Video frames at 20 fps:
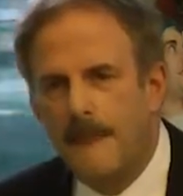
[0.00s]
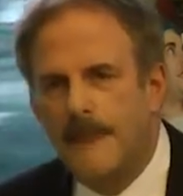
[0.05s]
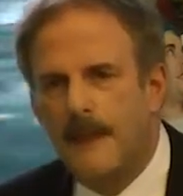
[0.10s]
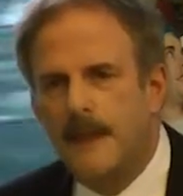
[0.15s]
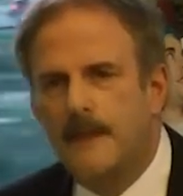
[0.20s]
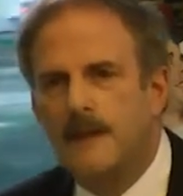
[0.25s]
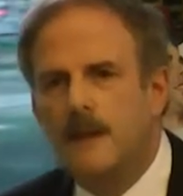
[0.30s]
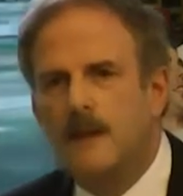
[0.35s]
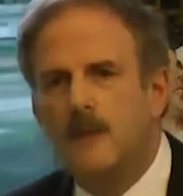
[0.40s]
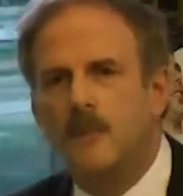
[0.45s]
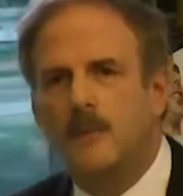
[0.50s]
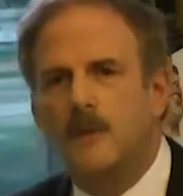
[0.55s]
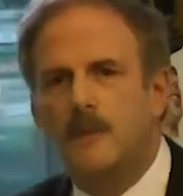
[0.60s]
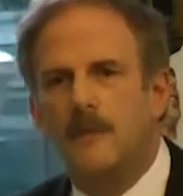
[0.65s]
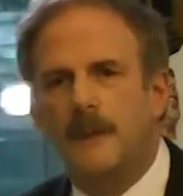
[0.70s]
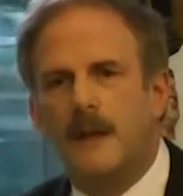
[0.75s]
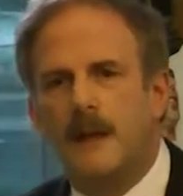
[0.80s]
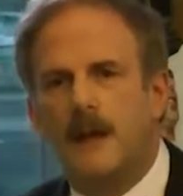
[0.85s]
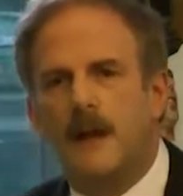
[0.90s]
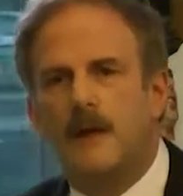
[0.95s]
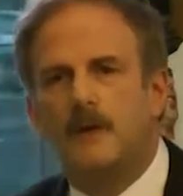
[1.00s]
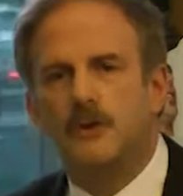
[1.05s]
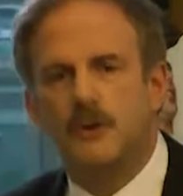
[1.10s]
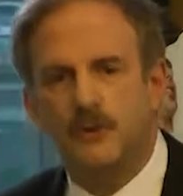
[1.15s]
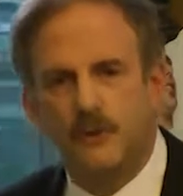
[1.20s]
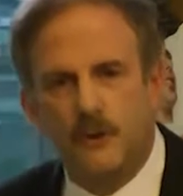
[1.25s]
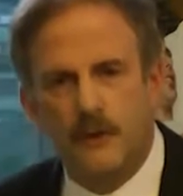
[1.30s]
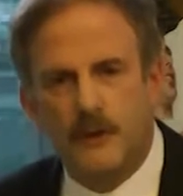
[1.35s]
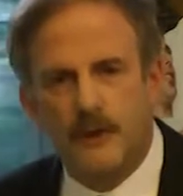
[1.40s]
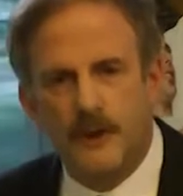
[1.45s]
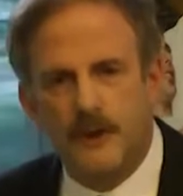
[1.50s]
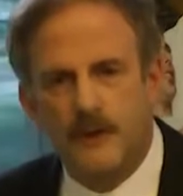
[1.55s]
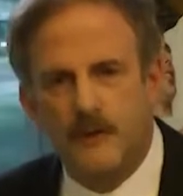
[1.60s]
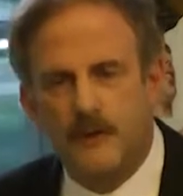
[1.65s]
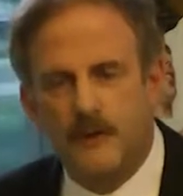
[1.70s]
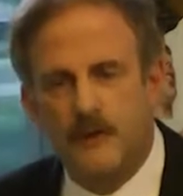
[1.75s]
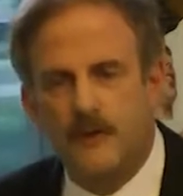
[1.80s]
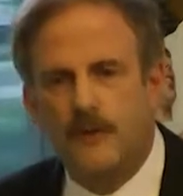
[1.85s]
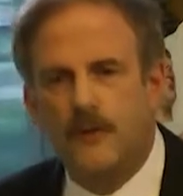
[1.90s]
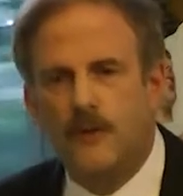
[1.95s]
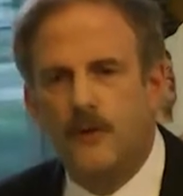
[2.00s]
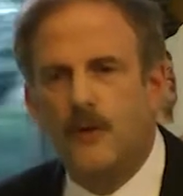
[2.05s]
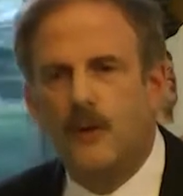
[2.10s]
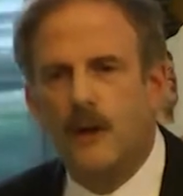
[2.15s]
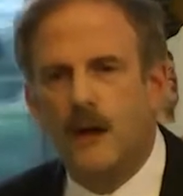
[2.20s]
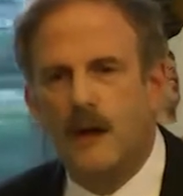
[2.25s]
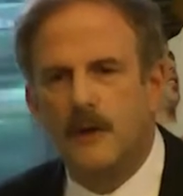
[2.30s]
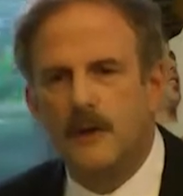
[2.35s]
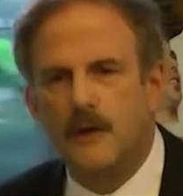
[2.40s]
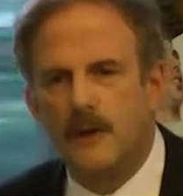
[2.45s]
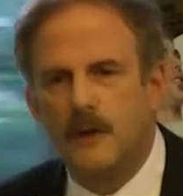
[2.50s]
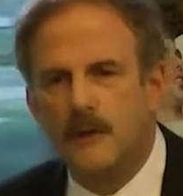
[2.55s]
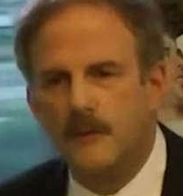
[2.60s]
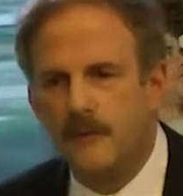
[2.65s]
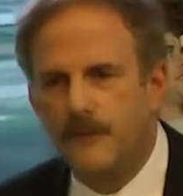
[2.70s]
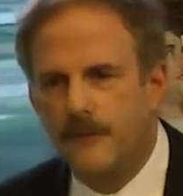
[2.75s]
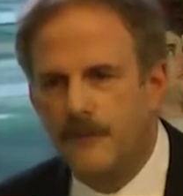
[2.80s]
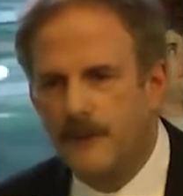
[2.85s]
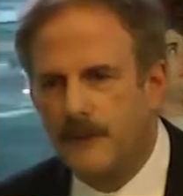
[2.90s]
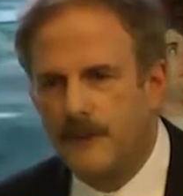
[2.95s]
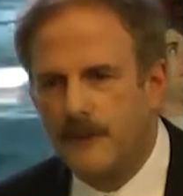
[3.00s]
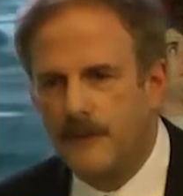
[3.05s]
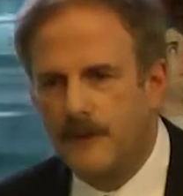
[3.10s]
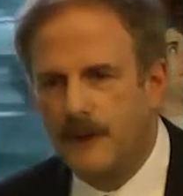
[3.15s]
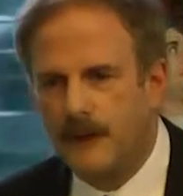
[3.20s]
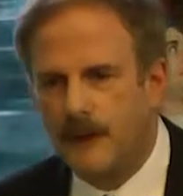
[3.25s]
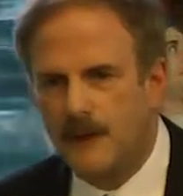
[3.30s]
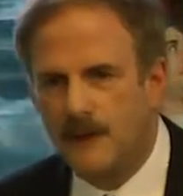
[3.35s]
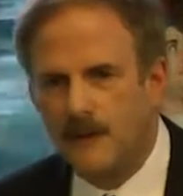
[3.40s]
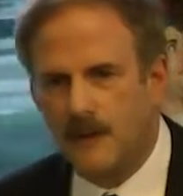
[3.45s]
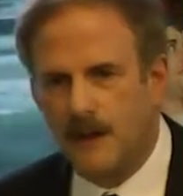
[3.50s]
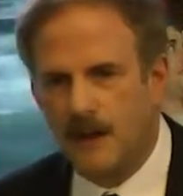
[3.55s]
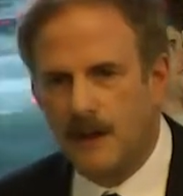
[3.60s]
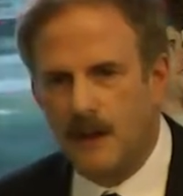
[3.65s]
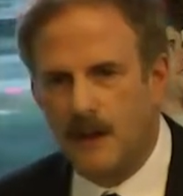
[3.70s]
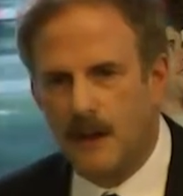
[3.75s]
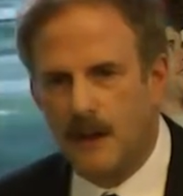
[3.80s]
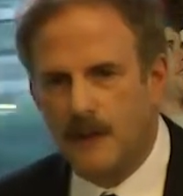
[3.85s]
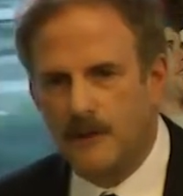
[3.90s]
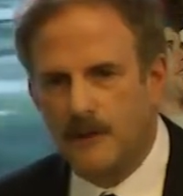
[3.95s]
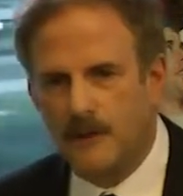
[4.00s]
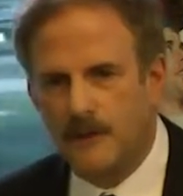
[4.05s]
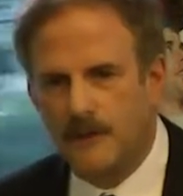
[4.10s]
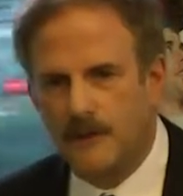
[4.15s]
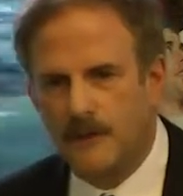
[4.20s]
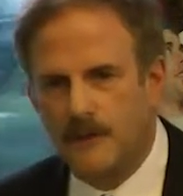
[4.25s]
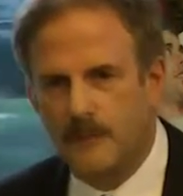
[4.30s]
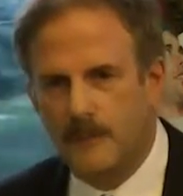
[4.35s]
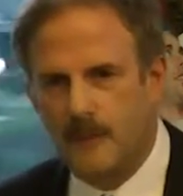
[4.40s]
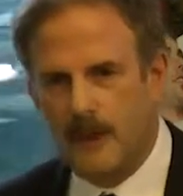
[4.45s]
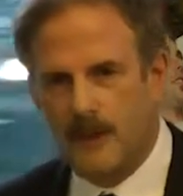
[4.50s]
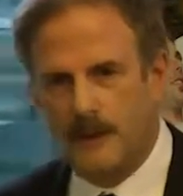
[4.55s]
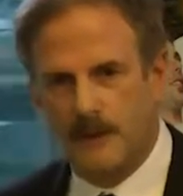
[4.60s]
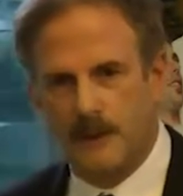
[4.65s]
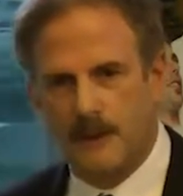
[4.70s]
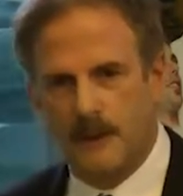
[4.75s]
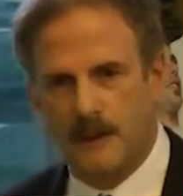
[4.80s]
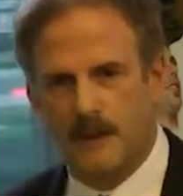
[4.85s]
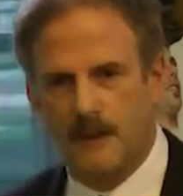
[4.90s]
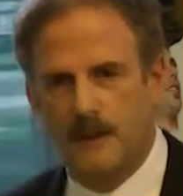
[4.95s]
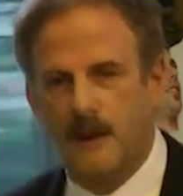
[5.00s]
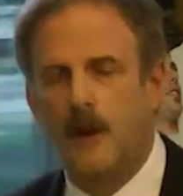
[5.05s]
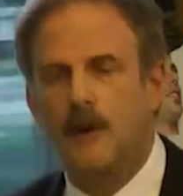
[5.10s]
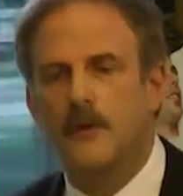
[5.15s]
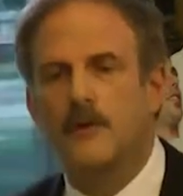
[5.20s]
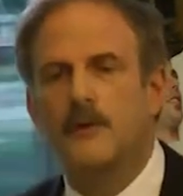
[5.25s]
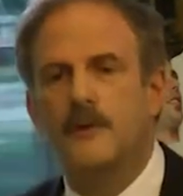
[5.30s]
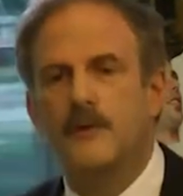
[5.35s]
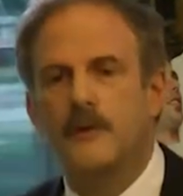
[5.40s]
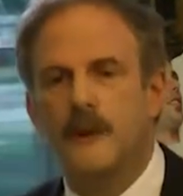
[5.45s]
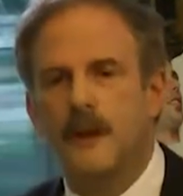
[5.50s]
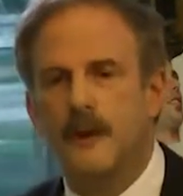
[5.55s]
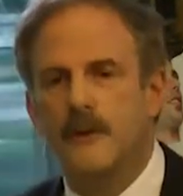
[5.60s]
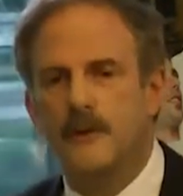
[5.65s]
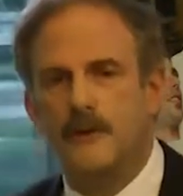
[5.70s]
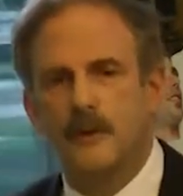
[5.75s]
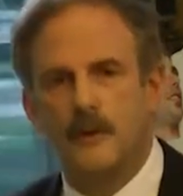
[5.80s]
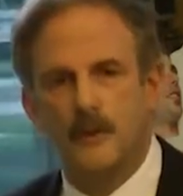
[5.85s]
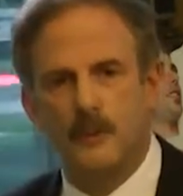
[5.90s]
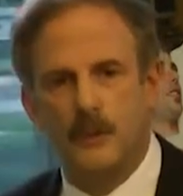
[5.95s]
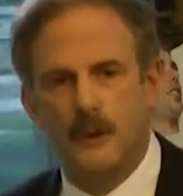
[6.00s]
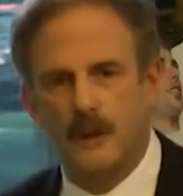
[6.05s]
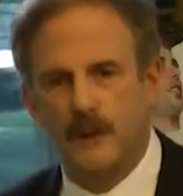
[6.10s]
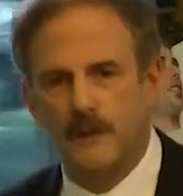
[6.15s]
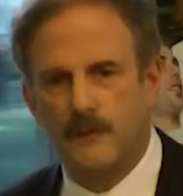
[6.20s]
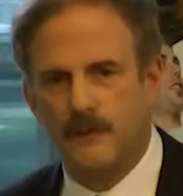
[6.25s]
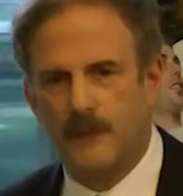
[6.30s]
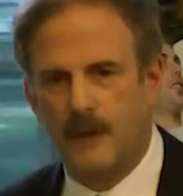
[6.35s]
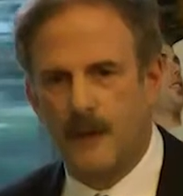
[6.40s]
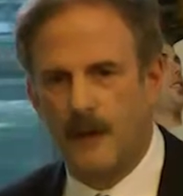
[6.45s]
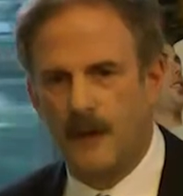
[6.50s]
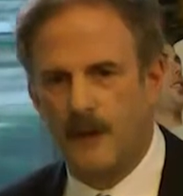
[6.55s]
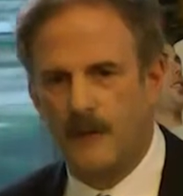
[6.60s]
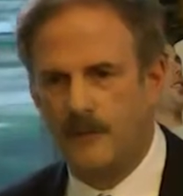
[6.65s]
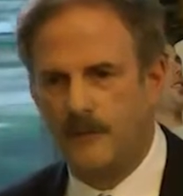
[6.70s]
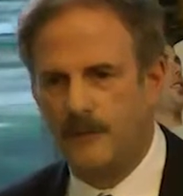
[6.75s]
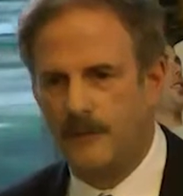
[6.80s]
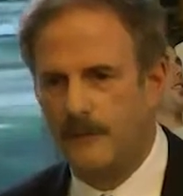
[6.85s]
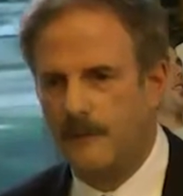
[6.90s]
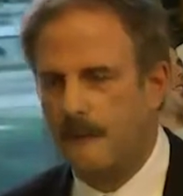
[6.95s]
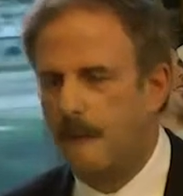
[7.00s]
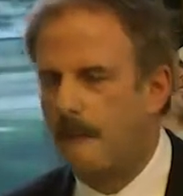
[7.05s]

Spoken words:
that there will be a shortage of 450 psychiatrists by the year 2025.